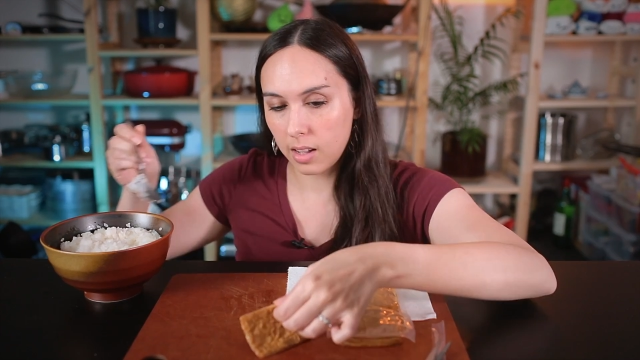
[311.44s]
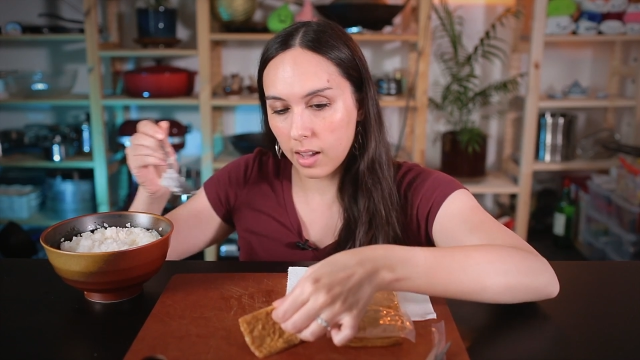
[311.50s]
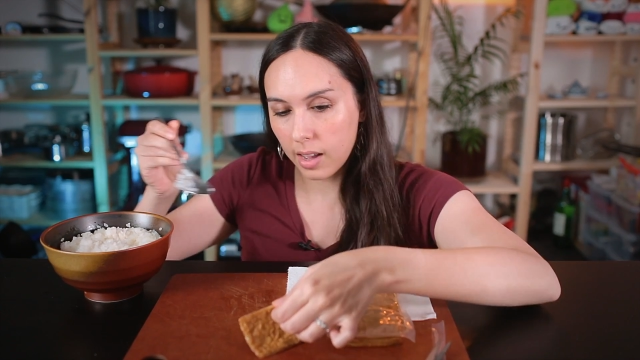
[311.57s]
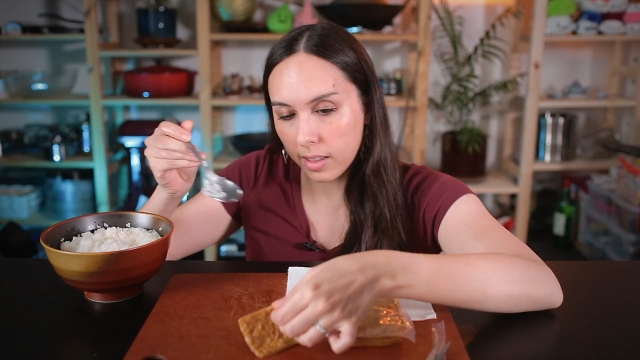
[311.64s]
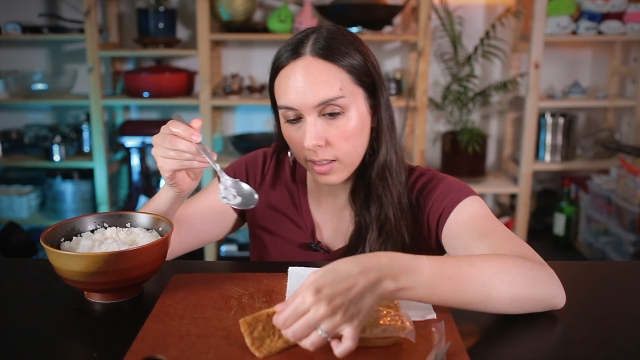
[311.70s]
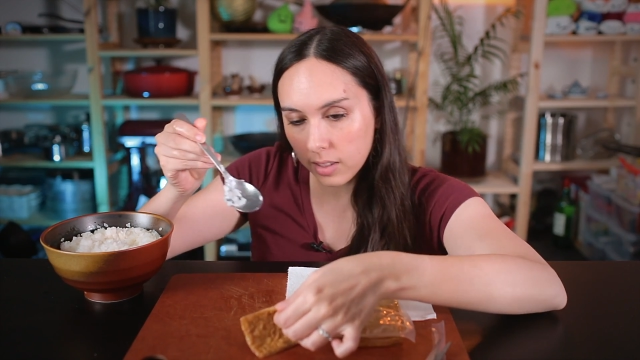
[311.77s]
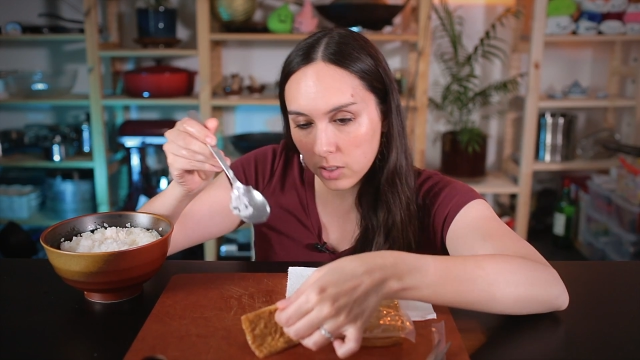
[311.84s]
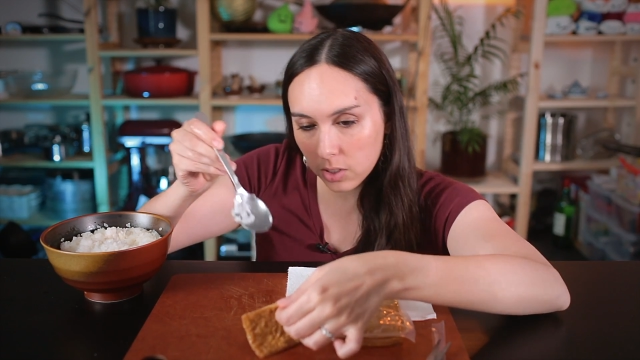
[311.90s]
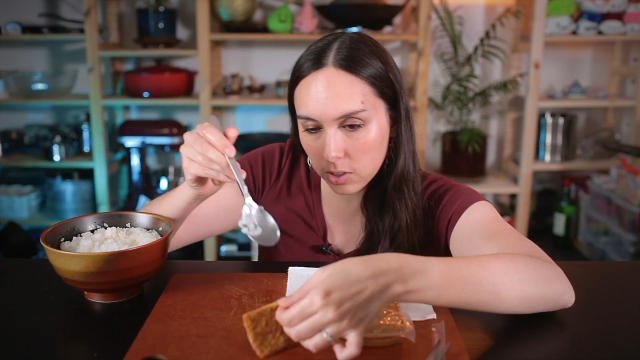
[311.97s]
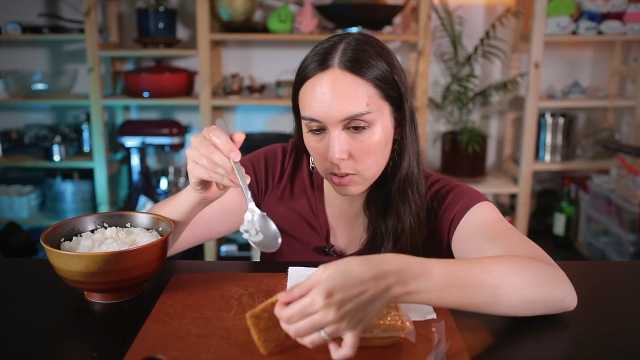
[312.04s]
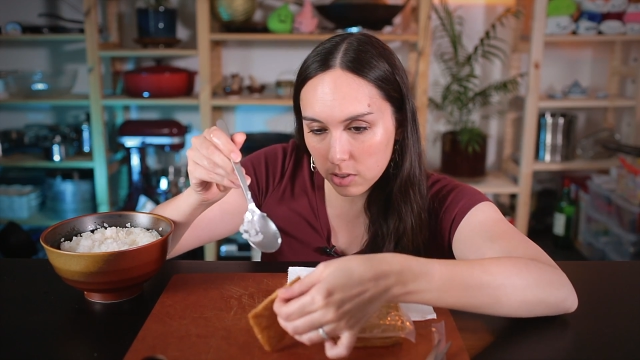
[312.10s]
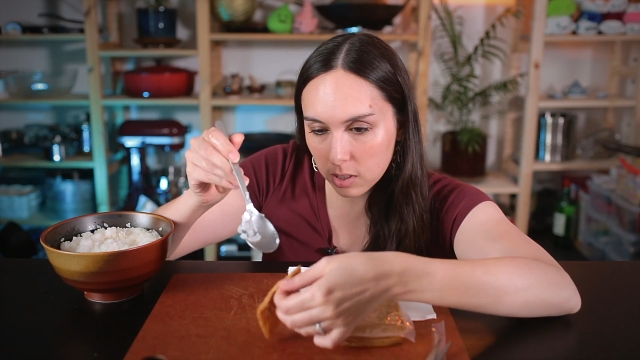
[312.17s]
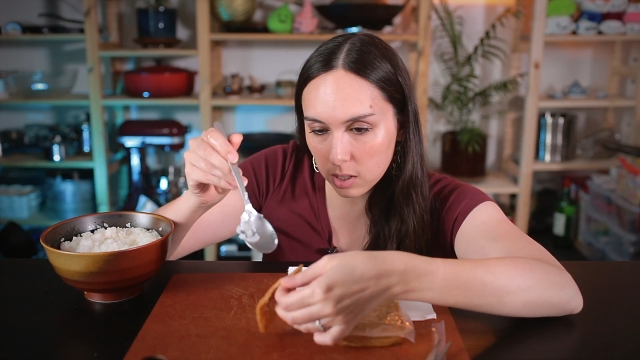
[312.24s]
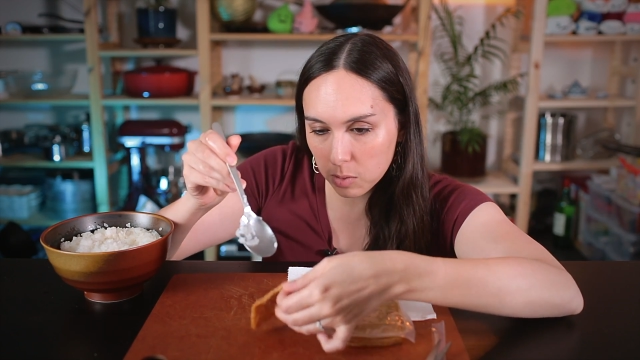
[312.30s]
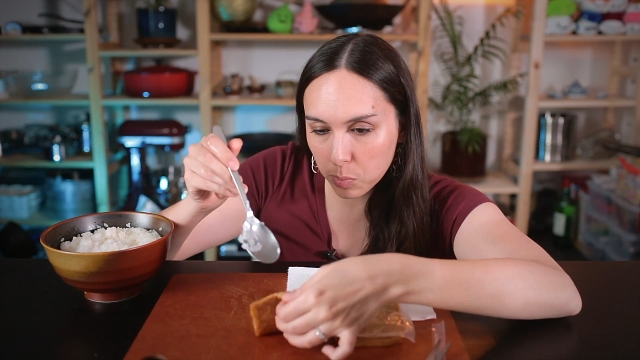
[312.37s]
I like to
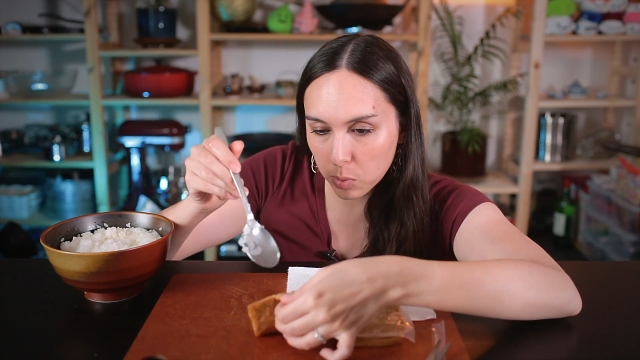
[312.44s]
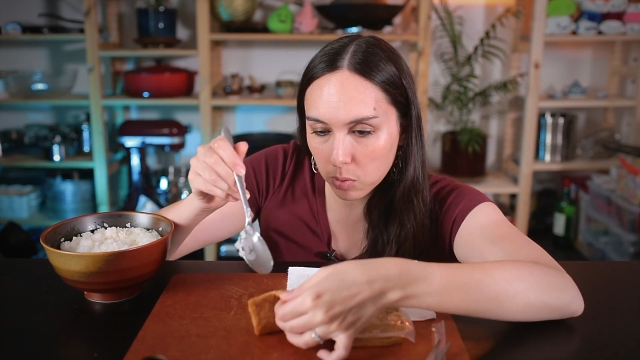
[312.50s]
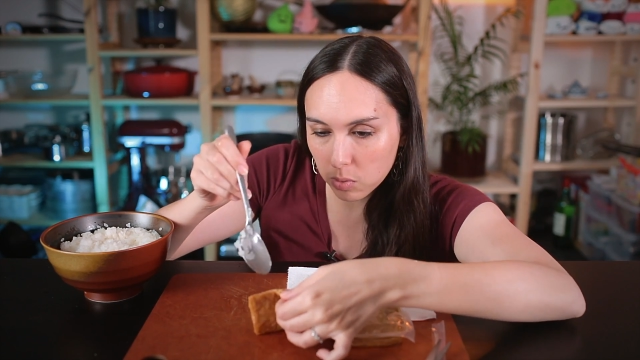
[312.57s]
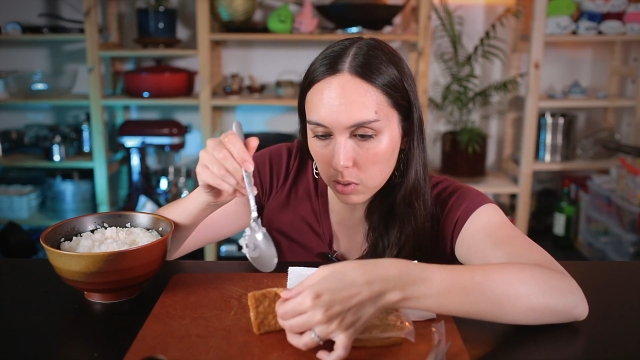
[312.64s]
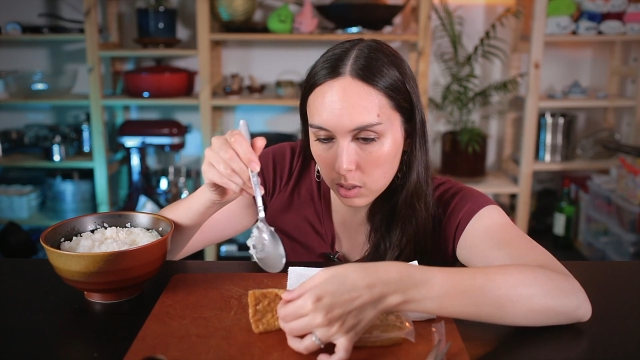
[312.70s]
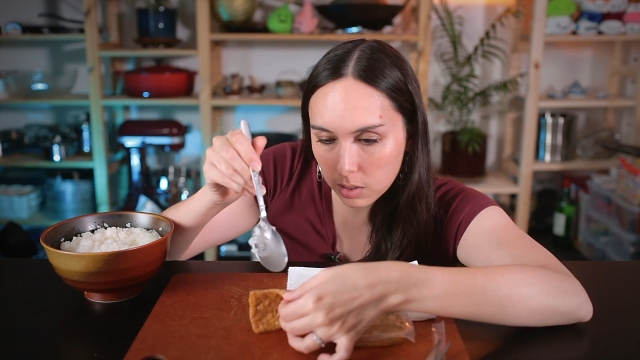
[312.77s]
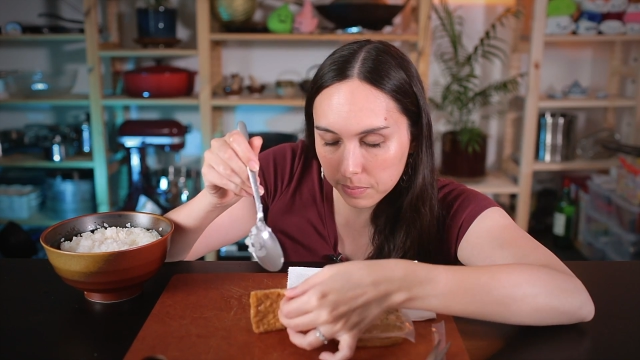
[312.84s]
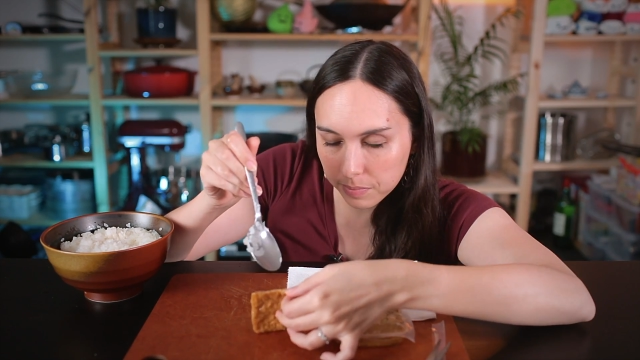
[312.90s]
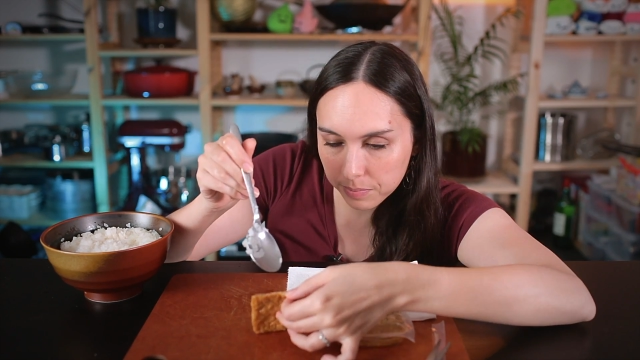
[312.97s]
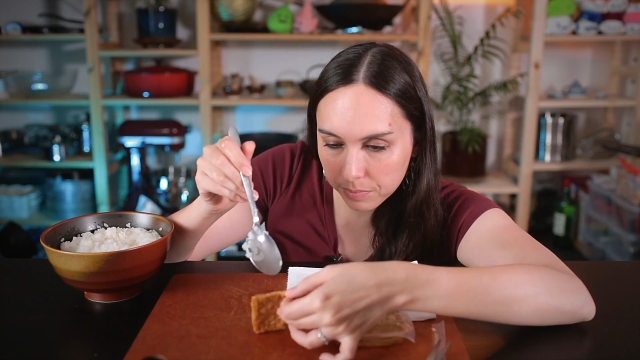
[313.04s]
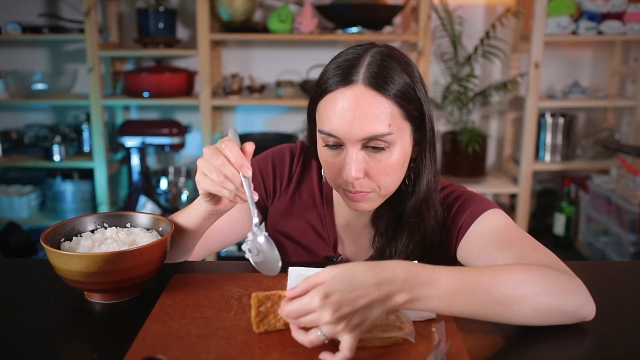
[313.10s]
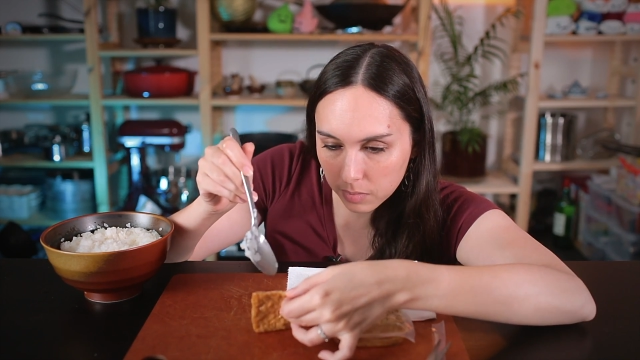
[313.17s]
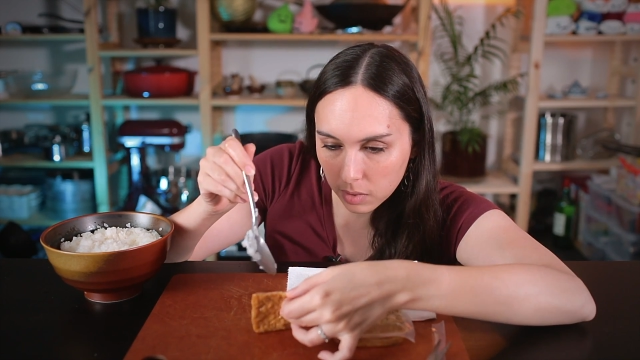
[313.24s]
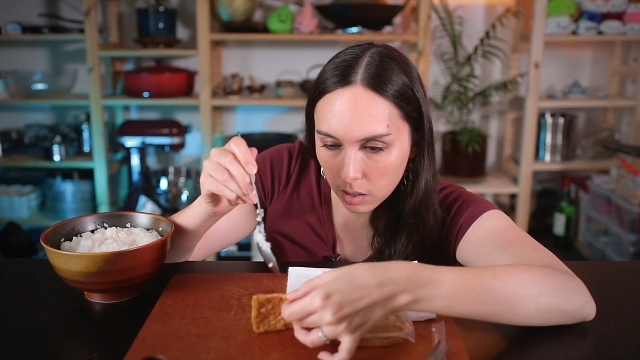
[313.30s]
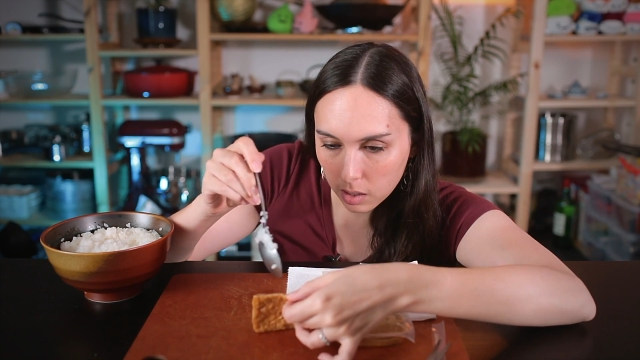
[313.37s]
use the spoon.
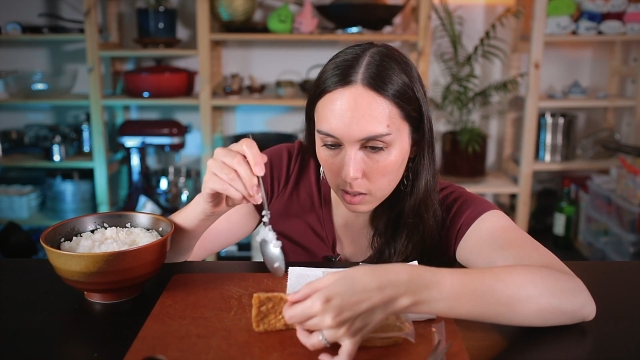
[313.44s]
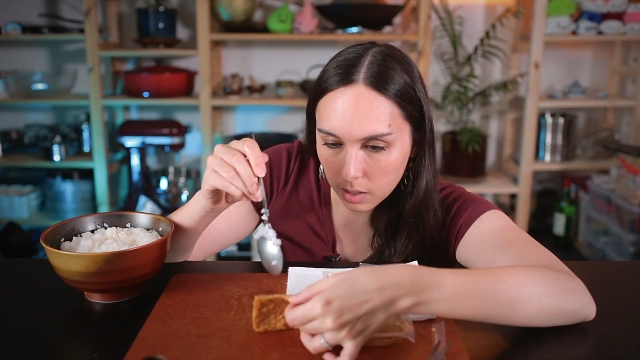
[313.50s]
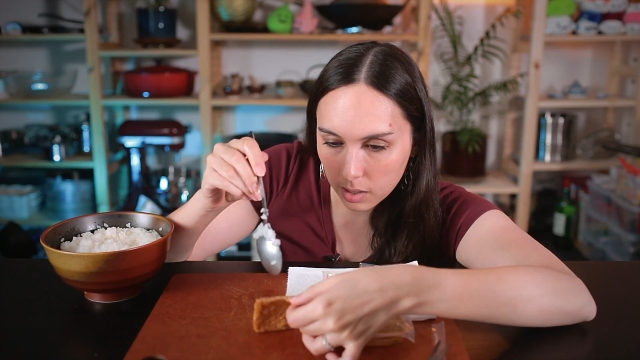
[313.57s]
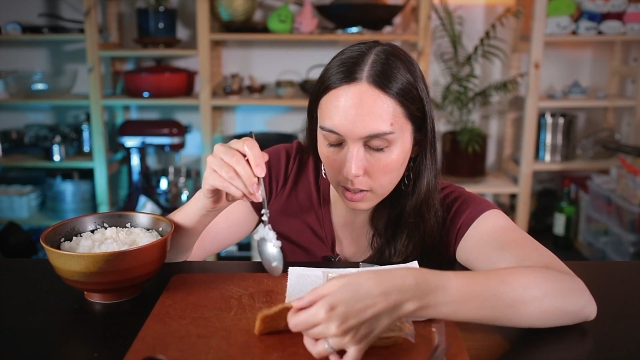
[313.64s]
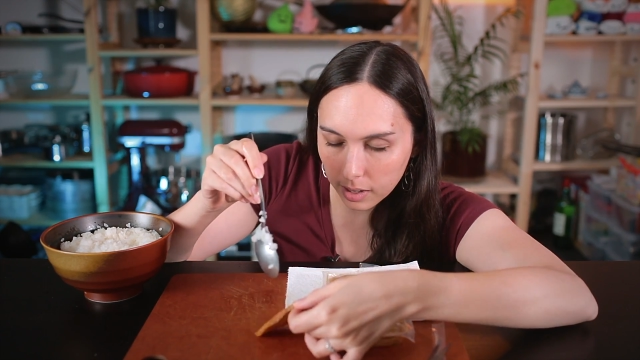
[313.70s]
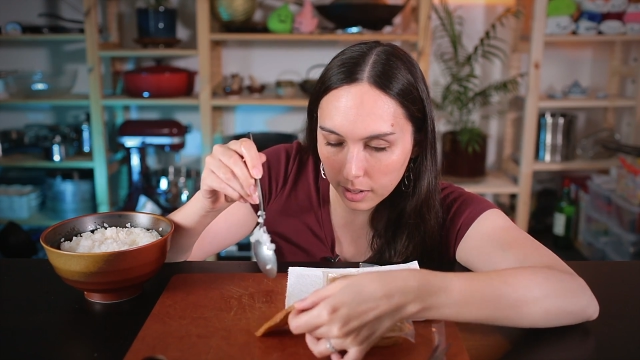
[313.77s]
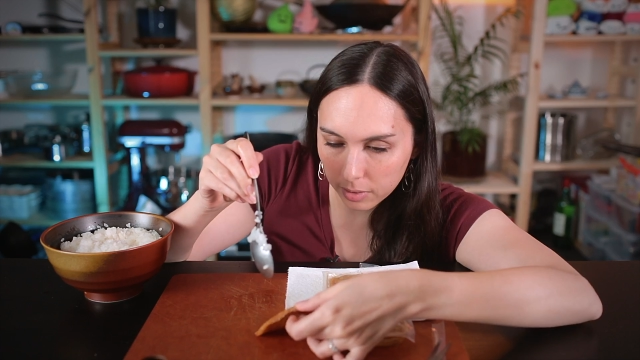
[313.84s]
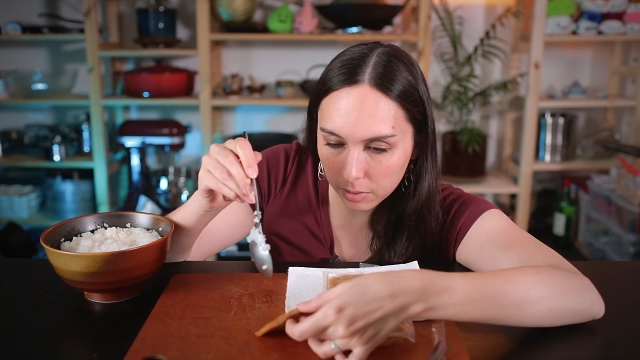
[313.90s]
I